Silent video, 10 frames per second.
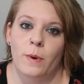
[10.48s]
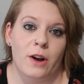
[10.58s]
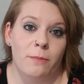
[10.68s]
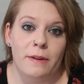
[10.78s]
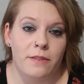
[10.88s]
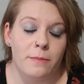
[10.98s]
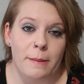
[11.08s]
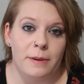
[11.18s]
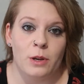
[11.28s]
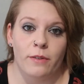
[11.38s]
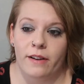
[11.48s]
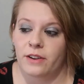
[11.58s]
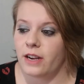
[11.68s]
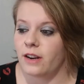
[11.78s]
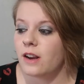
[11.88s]
Welcome if you might be new
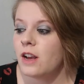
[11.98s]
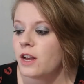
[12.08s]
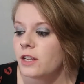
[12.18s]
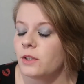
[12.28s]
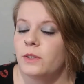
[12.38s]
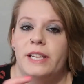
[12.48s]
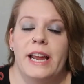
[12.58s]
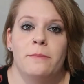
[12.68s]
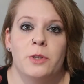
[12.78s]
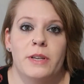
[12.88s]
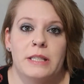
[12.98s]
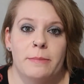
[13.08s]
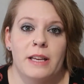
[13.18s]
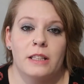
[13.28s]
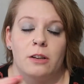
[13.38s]
around here. So today I'm doing
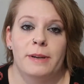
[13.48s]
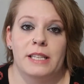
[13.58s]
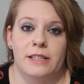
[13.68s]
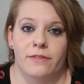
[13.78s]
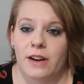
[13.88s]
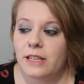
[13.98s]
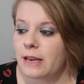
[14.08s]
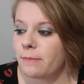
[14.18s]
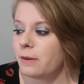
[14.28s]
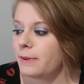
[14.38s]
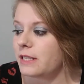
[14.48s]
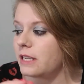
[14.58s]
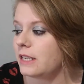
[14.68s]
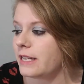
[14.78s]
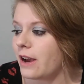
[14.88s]
something a little bit different. I'm going to be
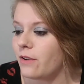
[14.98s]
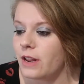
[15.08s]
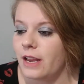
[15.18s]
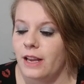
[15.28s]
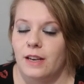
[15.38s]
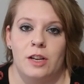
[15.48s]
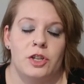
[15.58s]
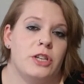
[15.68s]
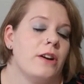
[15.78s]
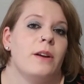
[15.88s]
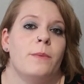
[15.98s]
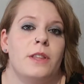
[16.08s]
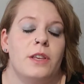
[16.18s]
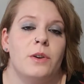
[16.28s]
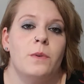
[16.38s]
sitting down and sharing
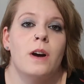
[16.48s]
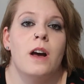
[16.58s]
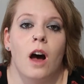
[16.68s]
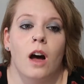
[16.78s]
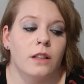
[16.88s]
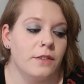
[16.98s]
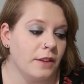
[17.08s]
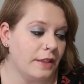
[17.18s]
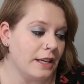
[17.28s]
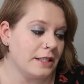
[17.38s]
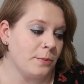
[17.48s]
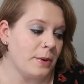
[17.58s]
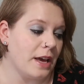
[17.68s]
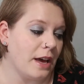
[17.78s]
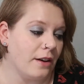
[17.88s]
with you all of the things that
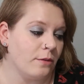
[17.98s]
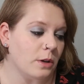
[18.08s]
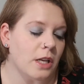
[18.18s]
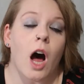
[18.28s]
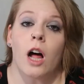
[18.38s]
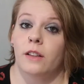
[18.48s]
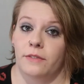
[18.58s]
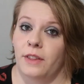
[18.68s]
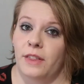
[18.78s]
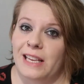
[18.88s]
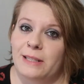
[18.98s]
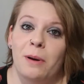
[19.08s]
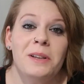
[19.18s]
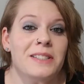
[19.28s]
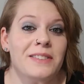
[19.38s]
we have, well, not all of the things,
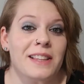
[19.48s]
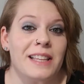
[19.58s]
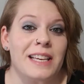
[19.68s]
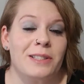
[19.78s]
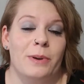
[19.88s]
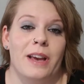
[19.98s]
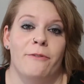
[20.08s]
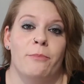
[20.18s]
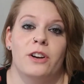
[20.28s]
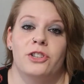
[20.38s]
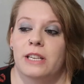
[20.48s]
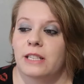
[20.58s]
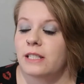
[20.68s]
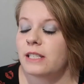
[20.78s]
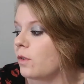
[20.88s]
most of the things we have
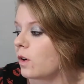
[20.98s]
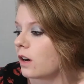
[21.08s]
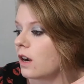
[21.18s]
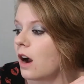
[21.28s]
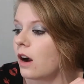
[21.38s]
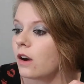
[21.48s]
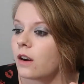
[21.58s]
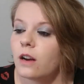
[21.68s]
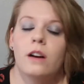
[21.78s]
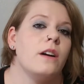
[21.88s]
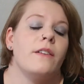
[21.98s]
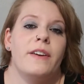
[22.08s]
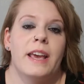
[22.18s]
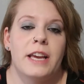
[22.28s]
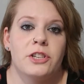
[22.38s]
purchased for our
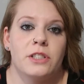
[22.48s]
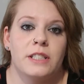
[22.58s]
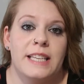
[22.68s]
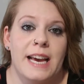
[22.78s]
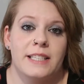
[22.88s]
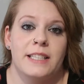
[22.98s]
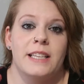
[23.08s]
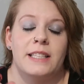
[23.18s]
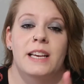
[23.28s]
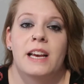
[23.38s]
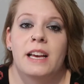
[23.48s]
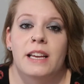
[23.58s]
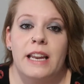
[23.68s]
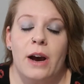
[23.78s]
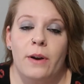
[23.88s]
vacation to Texas.
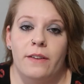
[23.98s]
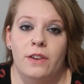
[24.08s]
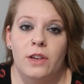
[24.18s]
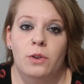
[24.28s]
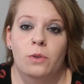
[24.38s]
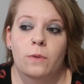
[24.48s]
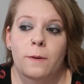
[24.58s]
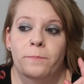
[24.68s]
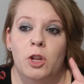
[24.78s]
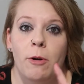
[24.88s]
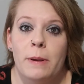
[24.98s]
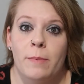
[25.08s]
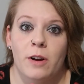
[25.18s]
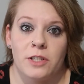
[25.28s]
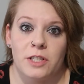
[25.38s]
Now, if you know me
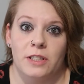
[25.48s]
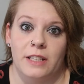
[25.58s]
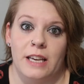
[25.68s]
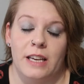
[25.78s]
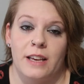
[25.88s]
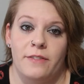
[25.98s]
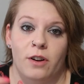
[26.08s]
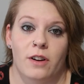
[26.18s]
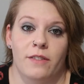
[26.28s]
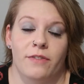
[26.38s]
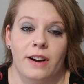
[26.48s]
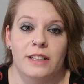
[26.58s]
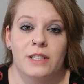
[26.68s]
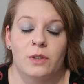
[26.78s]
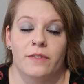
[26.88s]
personally, if you're
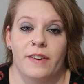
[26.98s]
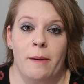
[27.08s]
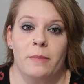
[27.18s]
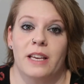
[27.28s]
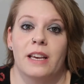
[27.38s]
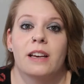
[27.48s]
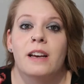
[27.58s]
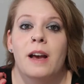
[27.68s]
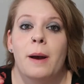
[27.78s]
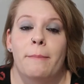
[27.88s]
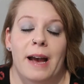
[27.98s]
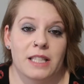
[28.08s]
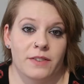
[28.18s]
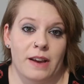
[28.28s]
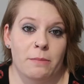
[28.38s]
friends or family,
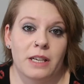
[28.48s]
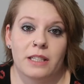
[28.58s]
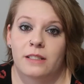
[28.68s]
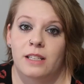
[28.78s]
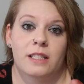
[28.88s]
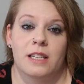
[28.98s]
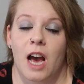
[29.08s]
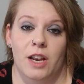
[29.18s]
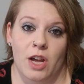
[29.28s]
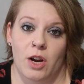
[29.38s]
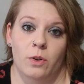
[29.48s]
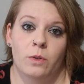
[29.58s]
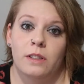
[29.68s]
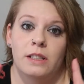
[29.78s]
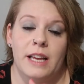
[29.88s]
Matt's family does not
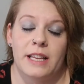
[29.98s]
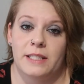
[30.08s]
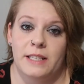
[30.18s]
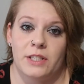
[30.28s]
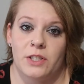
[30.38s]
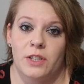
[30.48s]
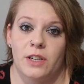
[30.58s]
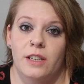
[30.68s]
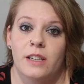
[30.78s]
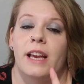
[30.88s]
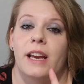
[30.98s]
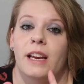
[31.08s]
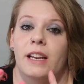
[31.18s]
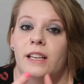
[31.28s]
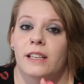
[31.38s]
know. His sister
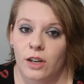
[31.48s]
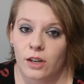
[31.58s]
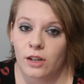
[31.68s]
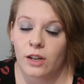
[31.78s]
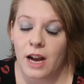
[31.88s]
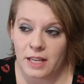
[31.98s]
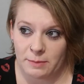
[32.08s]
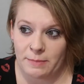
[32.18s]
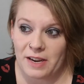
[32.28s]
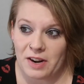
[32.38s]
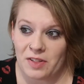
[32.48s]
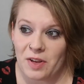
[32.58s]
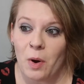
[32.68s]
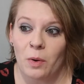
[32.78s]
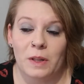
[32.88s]
and her husband are
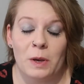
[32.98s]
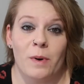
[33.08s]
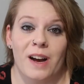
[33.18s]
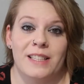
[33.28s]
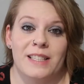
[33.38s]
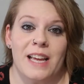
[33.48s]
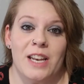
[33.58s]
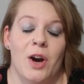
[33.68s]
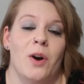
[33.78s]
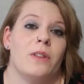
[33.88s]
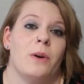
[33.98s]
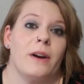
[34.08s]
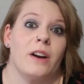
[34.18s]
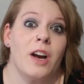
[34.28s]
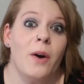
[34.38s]
the only ones that know that
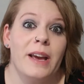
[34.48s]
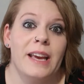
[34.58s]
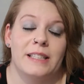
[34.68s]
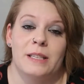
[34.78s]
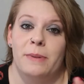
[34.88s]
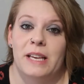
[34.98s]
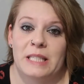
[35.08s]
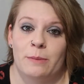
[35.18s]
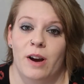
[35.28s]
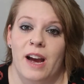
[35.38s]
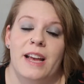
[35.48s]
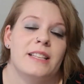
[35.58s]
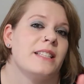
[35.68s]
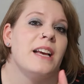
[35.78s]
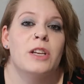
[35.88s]
we are going. It's a big
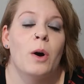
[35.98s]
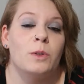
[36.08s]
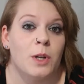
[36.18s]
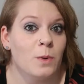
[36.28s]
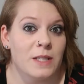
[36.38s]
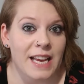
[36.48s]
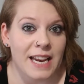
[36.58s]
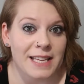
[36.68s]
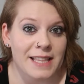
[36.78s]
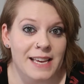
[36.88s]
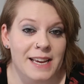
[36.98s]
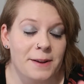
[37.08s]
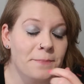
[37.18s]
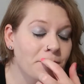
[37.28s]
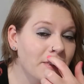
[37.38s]
surprise, so don't say
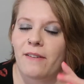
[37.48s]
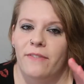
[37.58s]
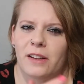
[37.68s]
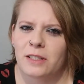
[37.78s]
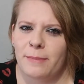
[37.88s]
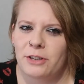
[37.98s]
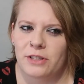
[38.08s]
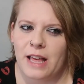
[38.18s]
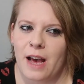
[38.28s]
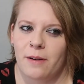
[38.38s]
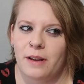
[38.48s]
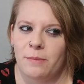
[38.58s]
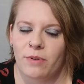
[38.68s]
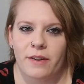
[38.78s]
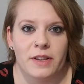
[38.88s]
anything. I failed to mention that
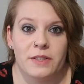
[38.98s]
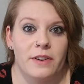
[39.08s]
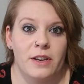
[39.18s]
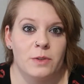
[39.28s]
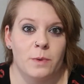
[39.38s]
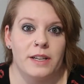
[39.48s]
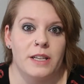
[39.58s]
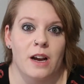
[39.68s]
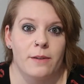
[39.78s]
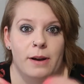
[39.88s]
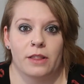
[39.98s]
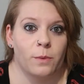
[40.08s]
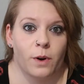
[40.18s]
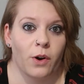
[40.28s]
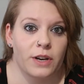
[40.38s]
in previous videos where I talk about
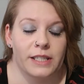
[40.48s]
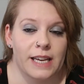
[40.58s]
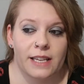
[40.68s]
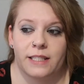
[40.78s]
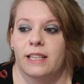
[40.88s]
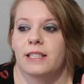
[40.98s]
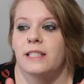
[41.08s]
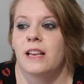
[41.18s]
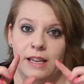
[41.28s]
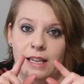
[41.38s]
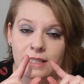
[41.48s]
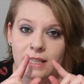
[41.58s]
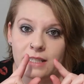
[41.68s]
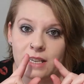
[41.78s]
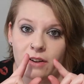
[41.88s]
that we're going to Texas. It's
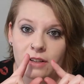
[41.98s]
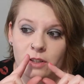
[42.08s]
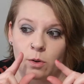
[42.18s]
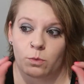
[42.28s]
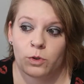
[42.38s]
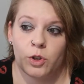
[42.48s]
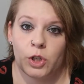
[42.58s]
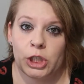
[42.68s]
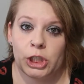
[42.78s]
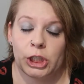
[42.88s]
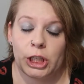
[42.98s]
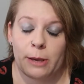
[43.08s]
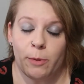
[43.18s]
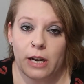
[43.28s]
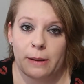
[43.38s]
a secret, so shh.
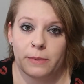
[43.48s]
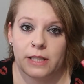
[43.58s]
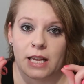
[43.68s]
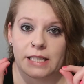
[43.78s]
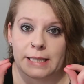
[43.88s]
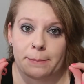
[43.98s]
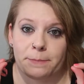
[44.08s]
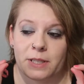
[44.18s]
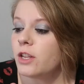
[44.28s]
Keep your lips zipped.